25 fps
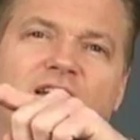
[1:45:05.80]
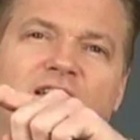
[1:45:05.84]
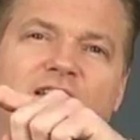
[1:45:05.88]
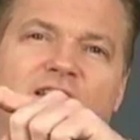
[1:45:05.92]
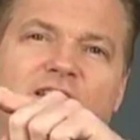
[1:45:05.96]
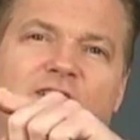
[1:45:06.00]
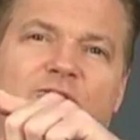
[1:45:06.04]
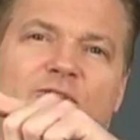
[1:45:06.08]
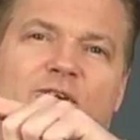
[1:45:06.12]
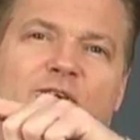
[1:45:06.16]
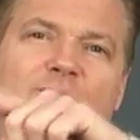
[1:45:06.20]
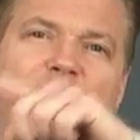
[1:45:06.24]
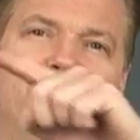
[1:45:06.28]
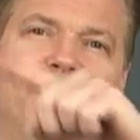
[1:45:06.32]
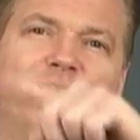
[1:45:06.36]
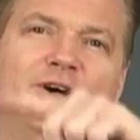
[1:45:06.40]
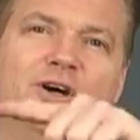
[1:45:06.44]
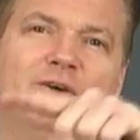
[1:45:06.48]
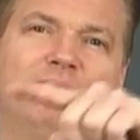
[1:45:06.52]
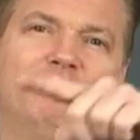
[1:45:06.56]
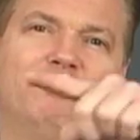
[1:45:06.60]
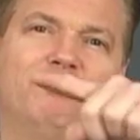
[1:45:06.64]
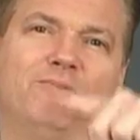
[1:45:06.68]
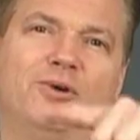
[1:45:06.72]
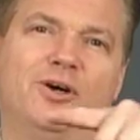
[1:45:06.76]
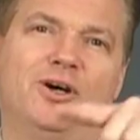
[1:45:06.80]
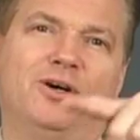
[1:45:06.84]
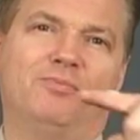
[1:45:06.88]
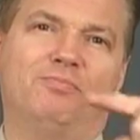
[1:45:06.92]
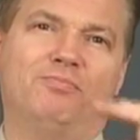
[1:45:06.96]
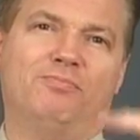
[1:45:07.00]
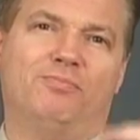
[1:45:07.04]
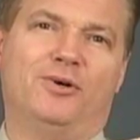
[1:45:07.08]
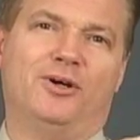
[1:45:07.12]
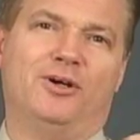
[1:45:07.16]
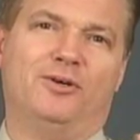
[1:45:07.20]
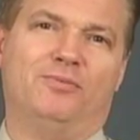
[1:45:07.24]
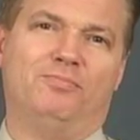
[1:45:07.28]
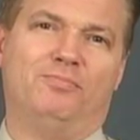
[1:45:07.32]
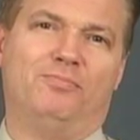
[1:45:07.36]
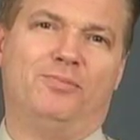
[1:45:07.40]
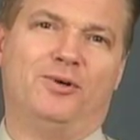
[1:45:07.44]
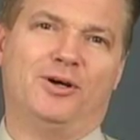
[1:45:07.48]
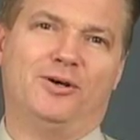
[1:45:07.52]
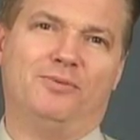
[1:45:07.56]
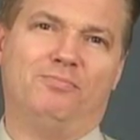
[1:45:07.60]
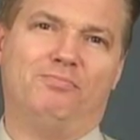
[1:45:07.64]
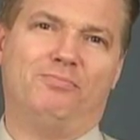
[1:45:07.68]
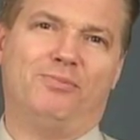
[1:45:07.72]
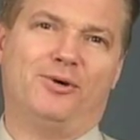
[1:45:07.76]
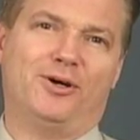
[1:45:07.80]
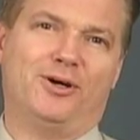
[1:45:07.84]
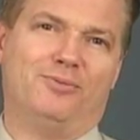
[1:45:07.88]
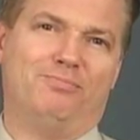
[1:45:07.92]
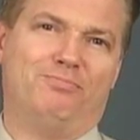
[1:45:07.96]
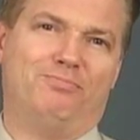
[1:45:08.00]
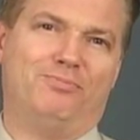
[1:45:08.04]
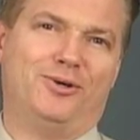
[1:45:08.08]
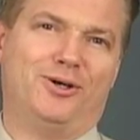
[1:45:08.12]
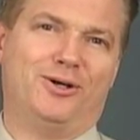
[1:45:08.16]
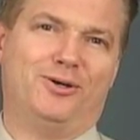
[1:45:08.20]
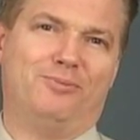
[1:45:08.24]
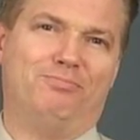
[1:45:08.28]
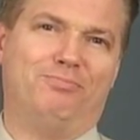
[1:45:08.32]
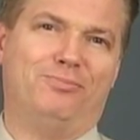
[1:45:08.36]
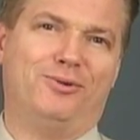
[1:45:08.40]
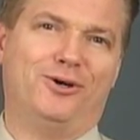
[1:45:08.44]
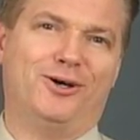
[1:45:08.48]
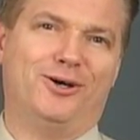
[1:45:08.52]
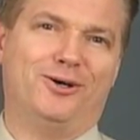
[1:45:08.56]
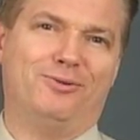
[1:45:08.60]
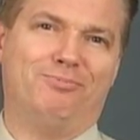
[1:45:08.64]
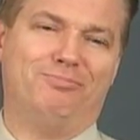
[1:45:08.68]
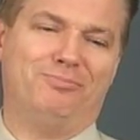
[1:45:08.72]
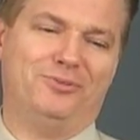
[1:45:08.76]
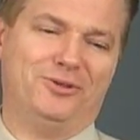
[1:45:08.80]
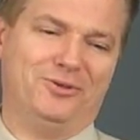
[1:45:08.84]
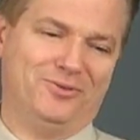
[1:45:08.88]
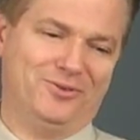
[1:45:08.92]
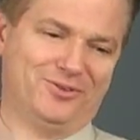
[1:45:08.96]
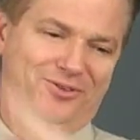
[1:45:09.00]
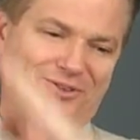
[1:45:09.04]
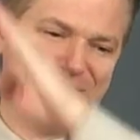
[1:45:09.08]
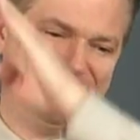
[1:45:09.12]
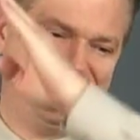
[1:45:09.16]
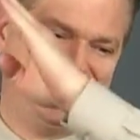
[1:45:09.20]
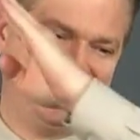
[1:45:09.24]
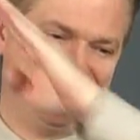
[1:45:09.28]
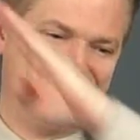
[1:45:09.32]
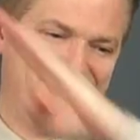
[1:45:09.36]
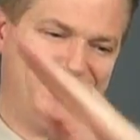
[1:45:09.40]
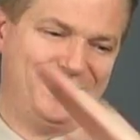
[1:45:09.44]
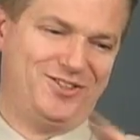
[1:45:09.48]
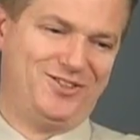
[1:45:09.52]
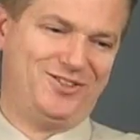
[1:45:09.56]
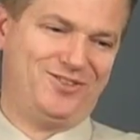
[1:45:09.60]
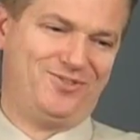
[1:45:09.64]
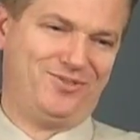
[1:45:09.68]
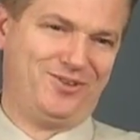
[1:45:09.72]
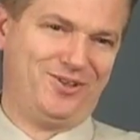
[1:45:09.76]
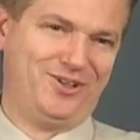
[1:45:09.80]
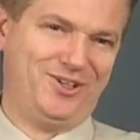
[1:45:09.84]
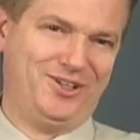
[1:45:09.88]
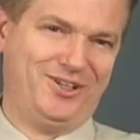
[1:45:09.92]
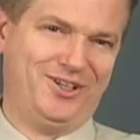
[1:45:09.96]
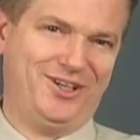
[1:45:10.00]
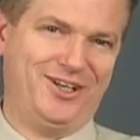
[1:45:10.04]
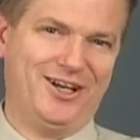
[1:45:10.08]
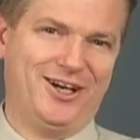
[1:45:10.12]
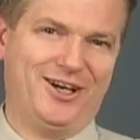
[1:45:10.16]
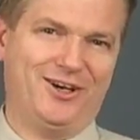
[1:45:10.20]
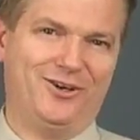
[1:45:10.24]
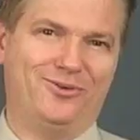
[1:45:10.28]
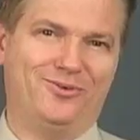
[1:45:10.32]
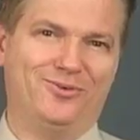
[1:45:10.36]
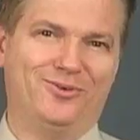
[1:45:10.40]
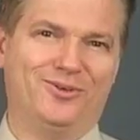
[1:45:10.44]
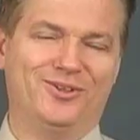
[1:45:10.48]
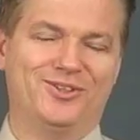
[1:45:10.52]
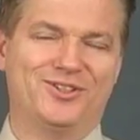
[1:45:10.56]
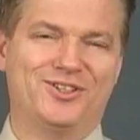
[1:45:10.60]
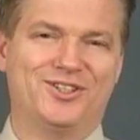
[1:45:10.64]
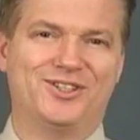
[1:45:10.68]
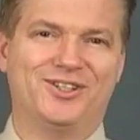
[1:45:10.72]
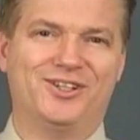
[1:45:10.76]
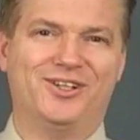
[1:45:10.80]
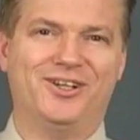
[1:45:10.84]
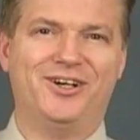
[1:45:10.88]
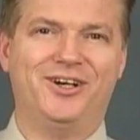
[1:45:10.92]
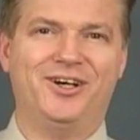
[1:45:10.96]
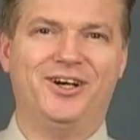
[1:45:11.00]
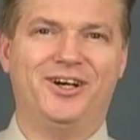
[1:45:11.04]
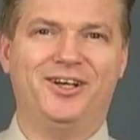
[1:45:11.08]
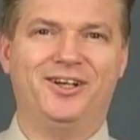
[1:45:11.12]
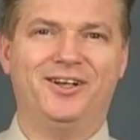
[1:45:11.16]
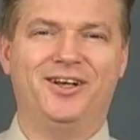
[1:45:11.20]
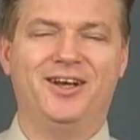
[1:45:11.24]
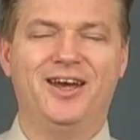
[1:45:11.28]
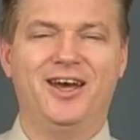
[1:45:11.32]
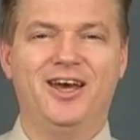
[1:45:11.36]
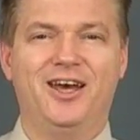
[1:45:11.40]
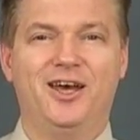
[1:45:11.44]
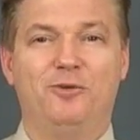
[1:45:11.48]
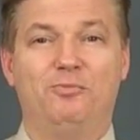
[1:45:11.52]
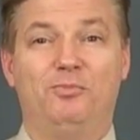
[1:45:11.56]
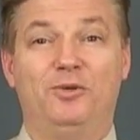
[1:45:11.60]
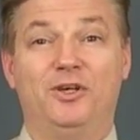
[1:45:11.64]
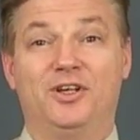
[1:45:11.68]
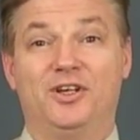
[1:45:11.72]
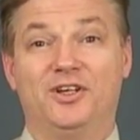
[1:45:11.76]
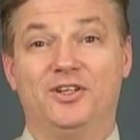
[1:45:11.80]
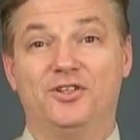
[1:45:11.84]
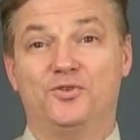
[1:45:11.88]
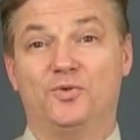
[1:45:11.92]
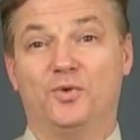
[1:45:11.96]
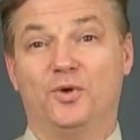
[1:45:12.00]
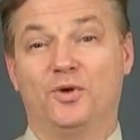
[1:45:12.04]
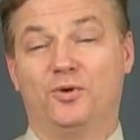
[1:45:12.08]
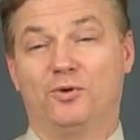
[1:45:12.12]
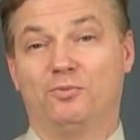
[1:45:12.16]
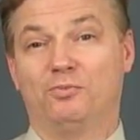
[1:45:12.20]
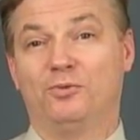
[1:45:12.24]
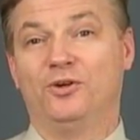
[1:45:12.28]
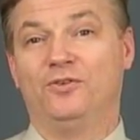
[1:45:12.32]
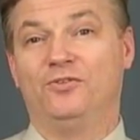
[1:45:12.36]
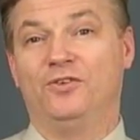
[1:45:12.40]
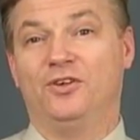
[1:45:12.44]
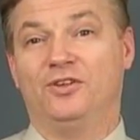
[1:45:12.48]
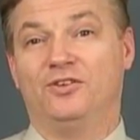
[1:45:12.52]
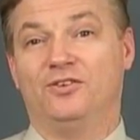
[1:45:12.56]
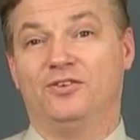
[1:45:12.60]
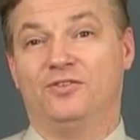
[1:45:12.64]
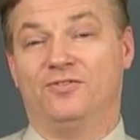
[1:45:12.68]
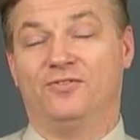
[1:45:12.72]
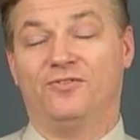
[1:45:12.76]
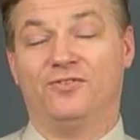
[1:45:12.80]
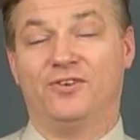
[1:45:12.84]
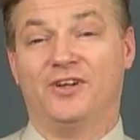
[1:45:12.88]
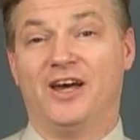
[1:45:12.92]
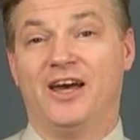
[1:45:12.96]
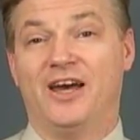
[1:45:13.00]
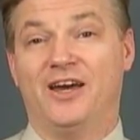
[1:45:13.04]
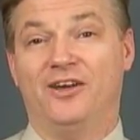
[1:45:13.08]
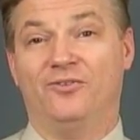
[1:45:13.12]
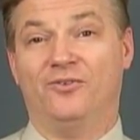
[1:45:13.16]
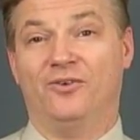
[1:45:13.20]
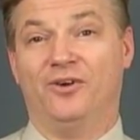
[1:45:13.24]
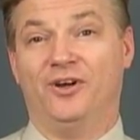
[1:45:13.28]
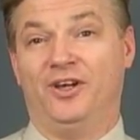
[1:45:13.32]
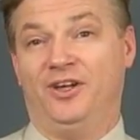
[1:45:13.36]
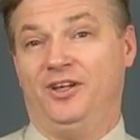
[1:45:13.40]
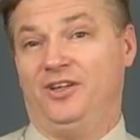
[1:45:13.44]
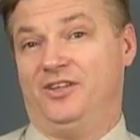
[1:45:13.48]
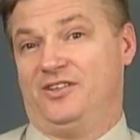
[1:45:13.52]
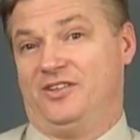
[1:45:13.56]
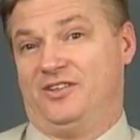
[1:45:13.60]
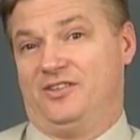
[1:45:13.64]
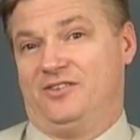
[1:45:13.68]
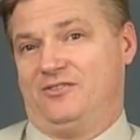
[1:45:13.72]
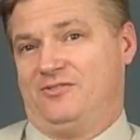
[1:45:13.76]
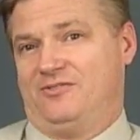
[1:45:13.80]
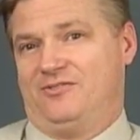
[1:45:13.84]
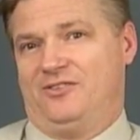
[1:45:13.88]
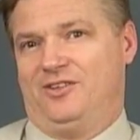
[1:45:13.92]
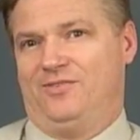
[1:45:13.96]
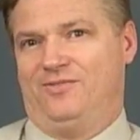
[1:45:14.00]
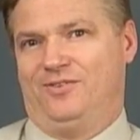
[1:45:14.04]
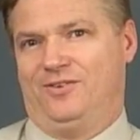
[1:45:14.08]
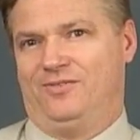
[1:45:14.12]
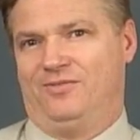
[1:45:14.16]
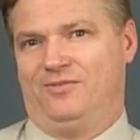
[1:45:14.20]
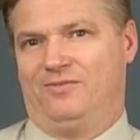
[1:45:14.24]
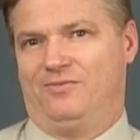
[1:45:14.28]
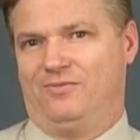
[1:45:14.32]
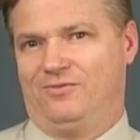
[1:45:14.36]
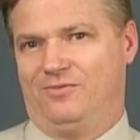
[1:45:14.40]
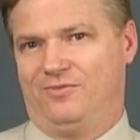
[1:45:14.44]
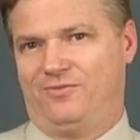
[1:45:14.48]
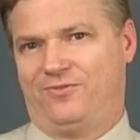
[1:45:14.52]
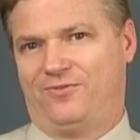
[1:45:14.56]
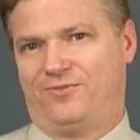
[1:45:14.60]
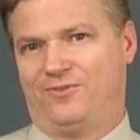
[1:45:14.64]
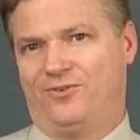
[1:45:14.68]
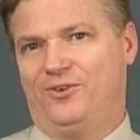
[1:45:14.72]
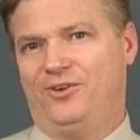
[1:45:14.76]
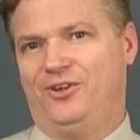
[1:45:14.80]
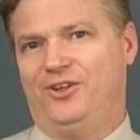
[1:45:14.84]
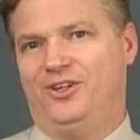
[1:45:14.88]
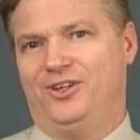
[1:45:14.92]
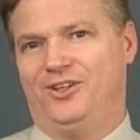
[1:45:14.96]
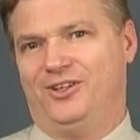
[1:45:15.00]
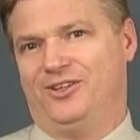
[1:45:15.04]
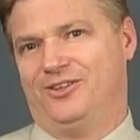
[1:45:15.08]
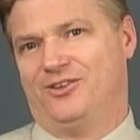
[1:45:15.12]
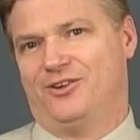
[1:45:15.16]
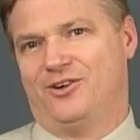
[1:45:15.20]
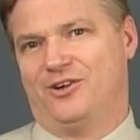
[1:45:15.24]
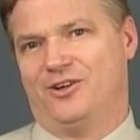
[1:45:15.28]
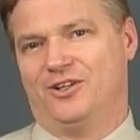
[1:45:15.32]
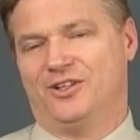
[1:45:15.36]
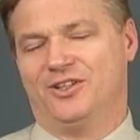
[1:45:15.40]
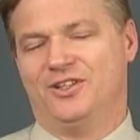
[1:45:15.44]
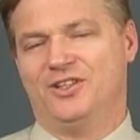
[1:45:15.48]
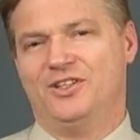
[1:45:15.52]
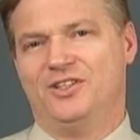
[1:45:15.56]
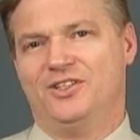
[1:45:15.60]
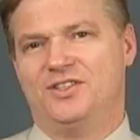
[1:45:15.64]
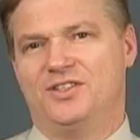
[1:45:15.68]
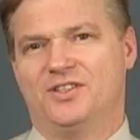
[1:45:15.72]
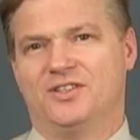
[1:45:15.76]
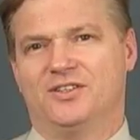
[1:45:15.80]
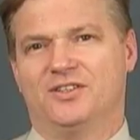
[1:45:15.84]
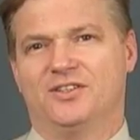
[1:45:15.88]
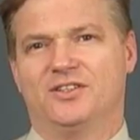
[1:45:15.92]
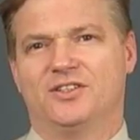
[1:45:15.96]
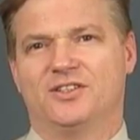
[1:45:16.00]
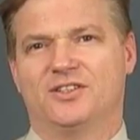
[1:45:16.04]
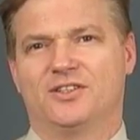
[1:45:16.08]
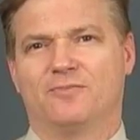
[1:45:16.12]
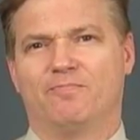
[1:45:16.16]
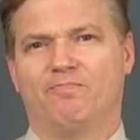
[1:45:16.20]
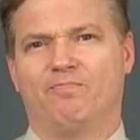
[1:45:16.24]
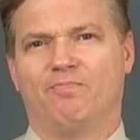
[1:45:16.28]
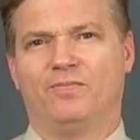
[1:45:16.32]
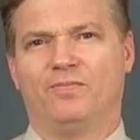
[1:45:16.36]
they went pop, pop, pop, pop, pop, pop, pop, and they were just on a straight downward slide because we were moving to flat rate and even free long distance.